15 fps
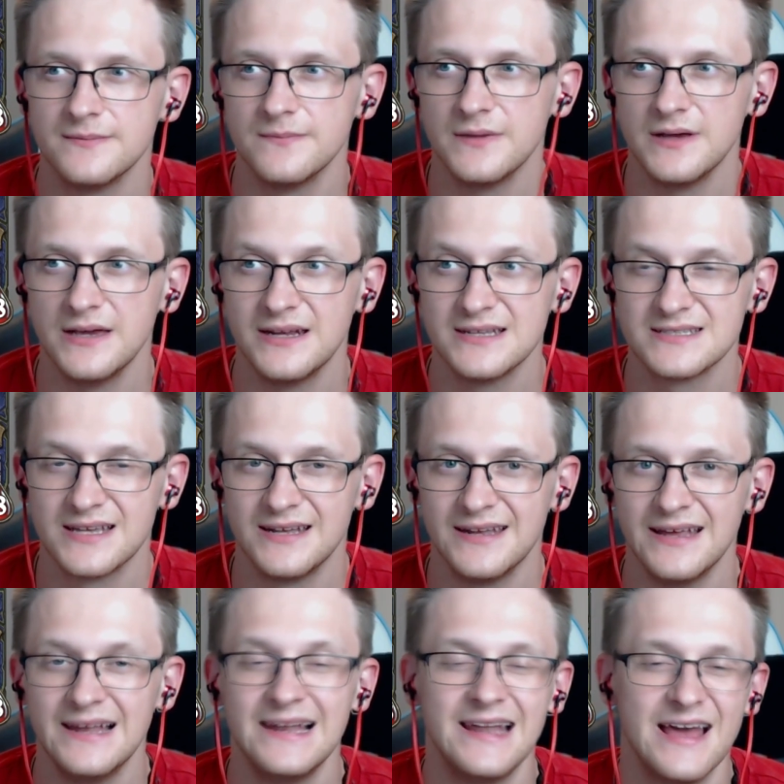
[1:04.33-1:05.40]
It is an
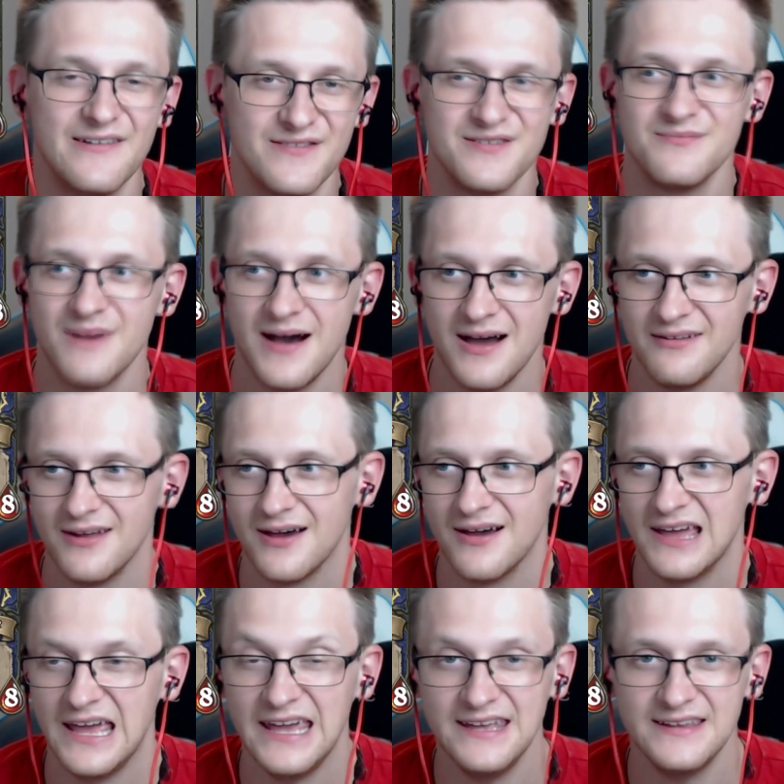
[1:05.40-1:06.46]
11 mana
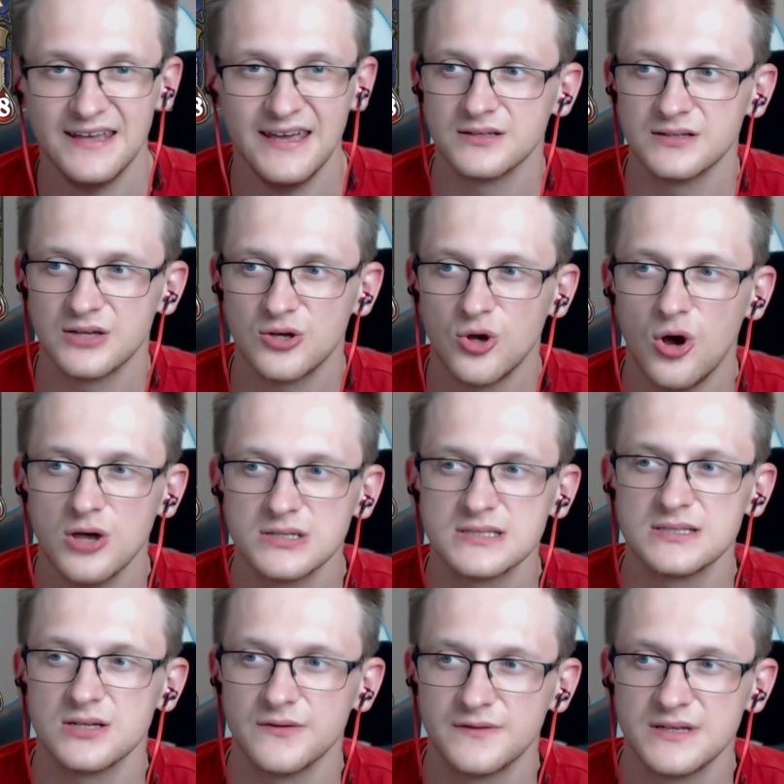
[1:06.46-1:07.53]
8/8. The
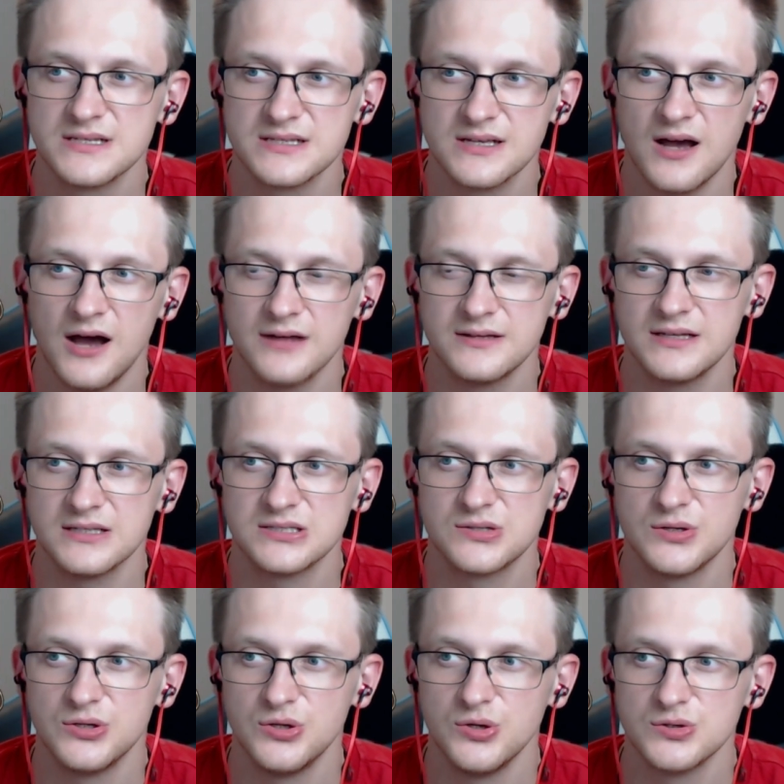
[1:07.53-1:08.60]
cost of this card gets
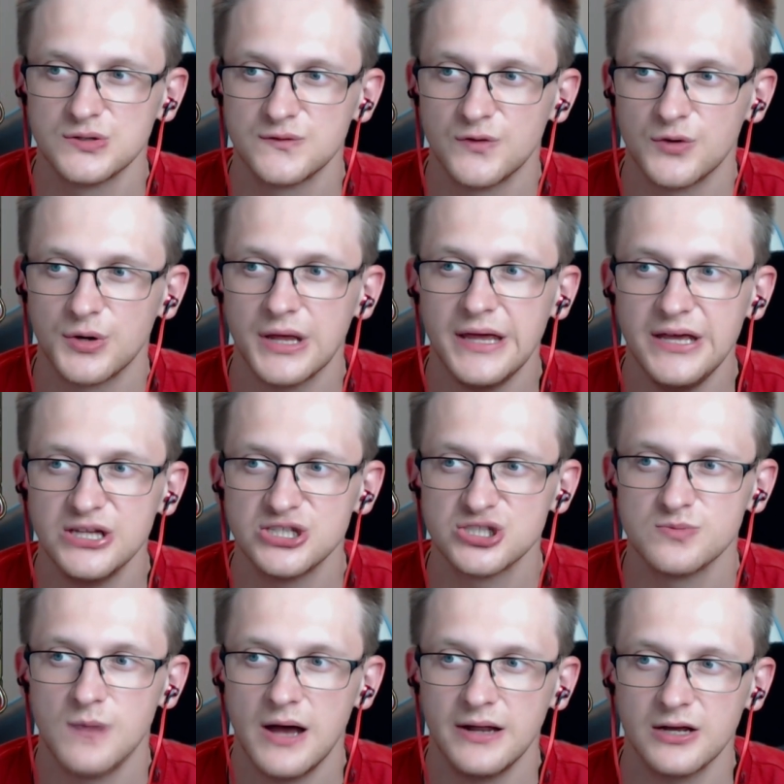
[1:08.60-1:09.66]
reduced for each
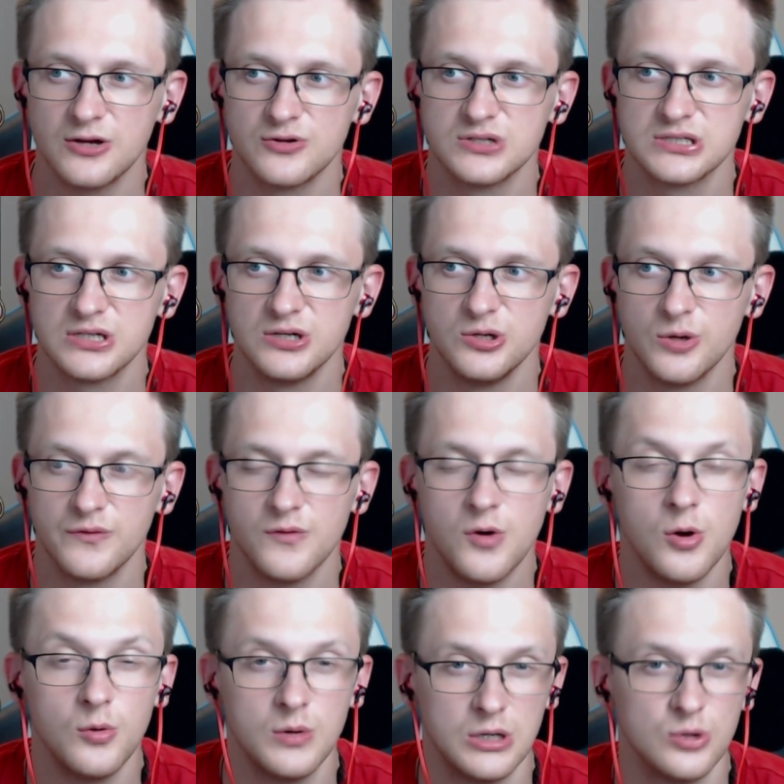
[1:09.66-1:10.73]
mana crystal you've
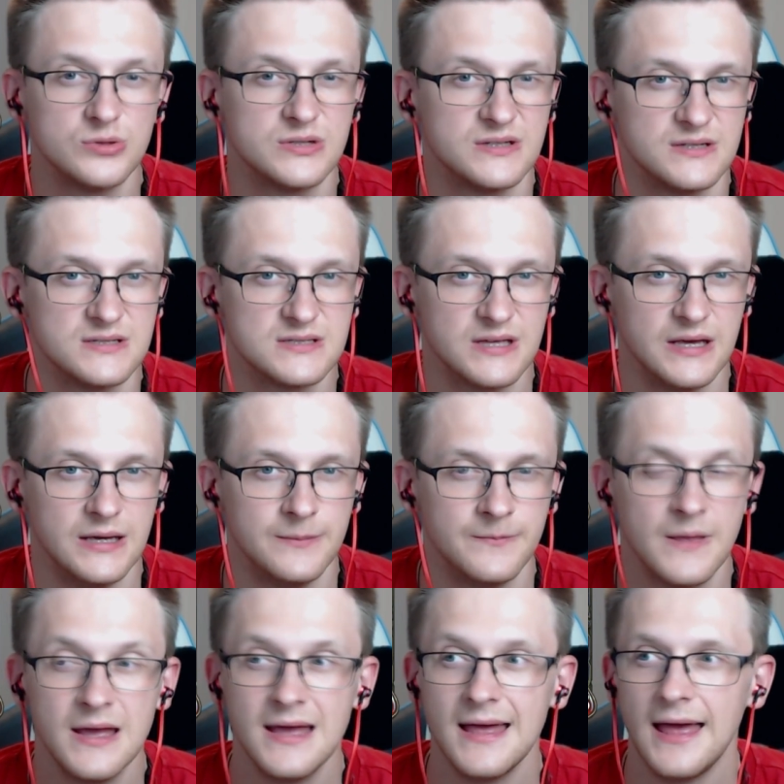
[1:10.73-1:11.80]
overloaded this game.
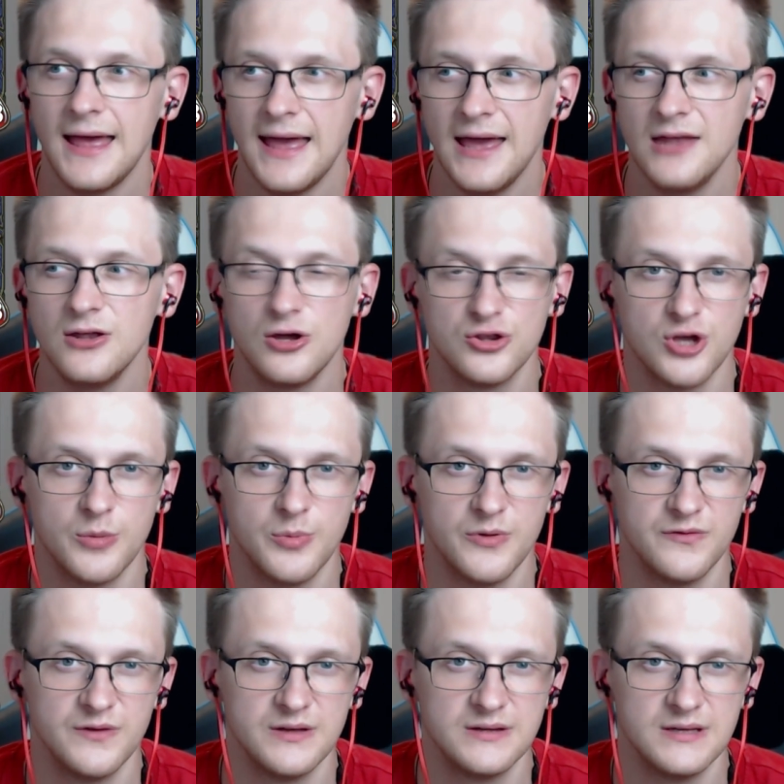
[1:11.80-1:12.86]
And on top of
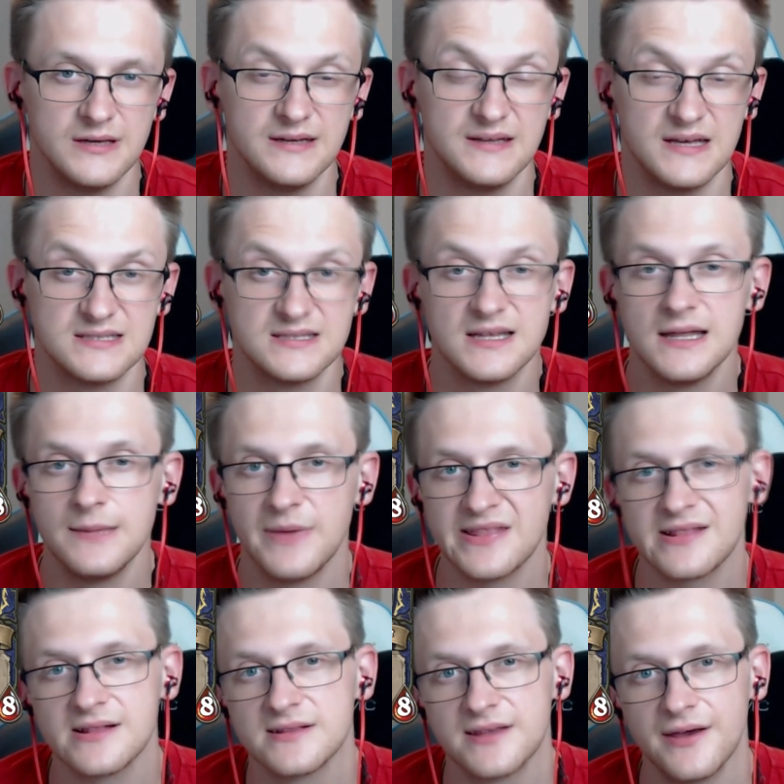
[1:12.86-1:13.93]
it, it has the
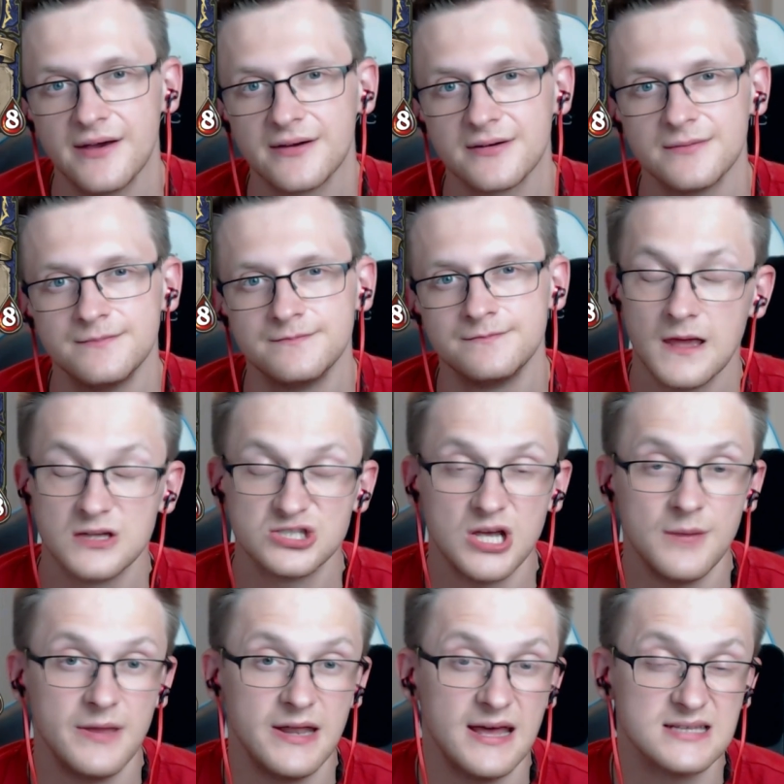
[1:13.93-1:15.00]
elemental tag.
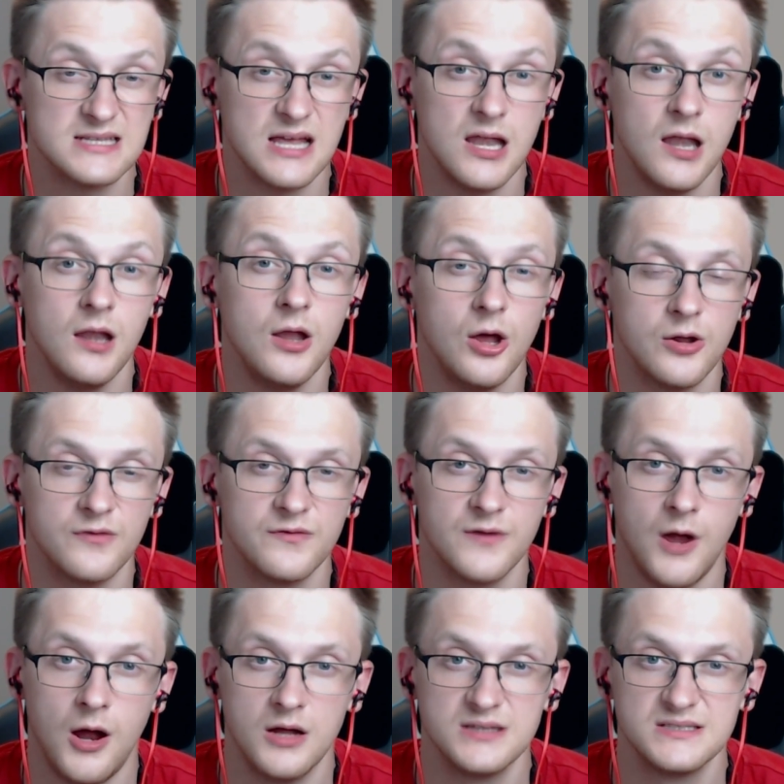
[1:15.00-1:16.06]
Shaman has a lot of
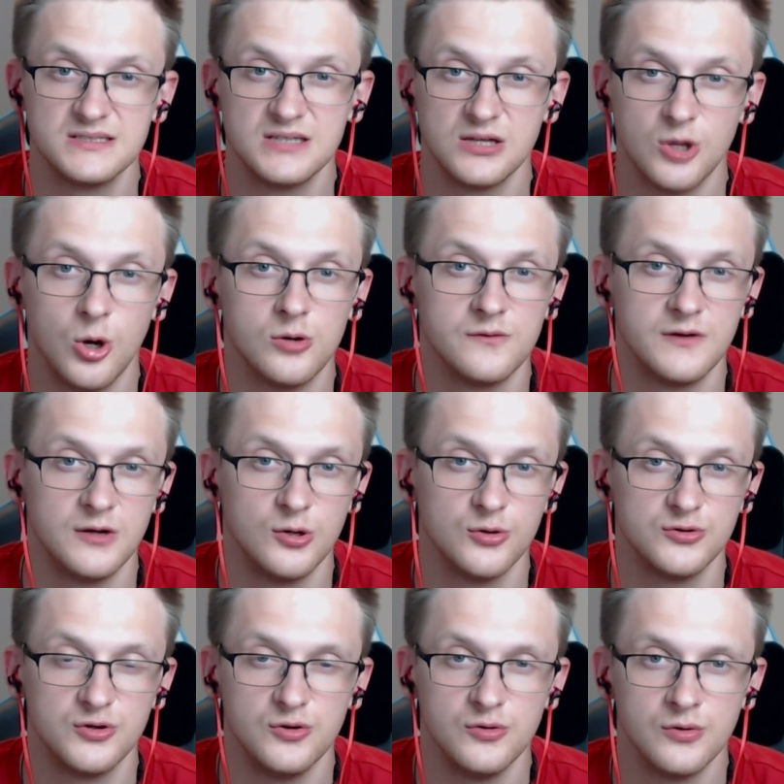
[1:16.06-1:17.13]
cards that
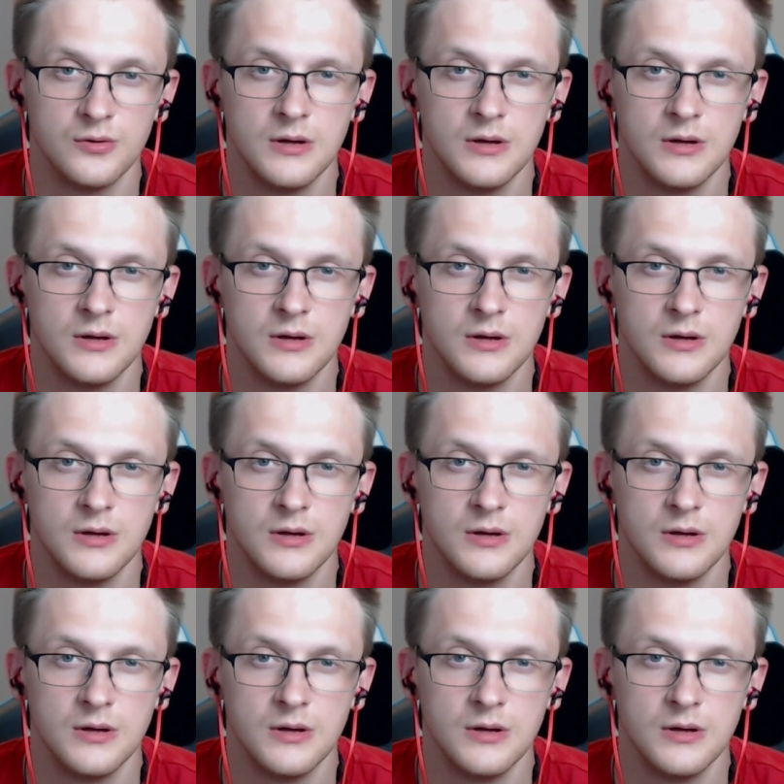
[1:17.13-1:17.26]
overload you.